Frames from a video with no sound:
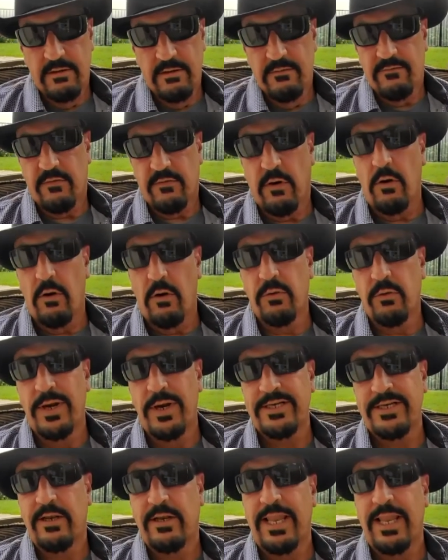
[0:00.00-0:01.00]
for all the
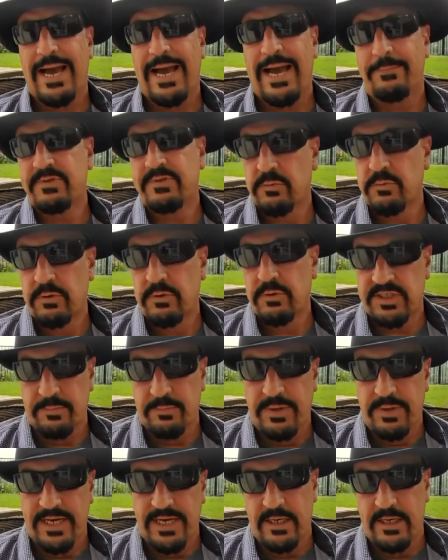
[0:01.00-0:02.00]
rental apps that were
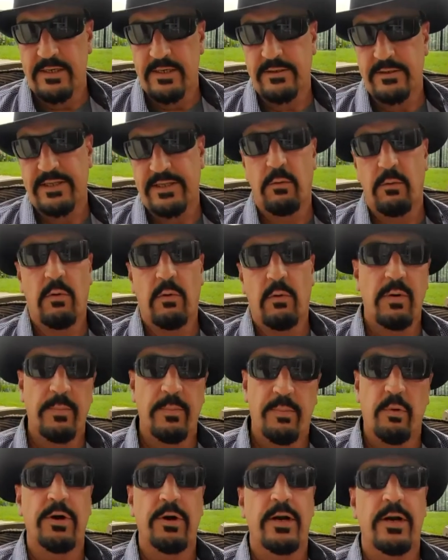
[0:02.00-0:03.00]
submitted, that were
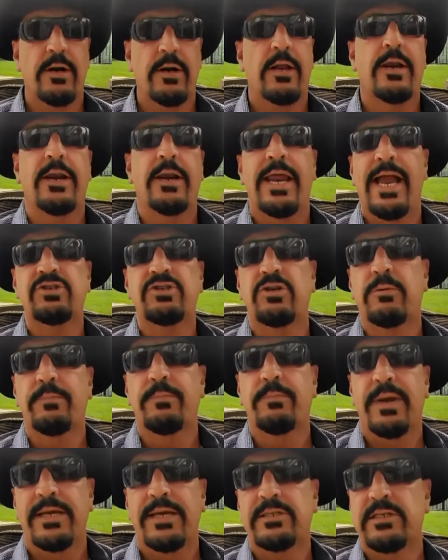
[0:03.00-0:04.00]
reported on a national
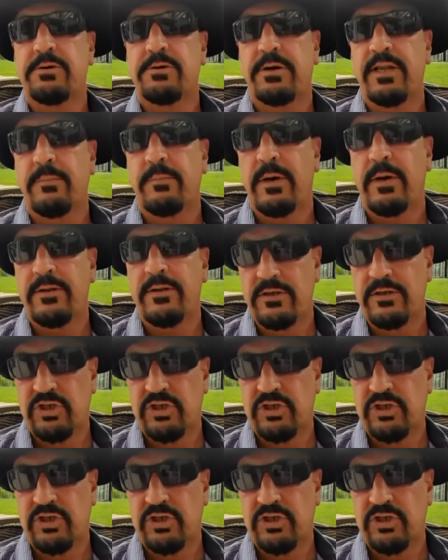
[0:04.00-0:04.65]
basis during the month of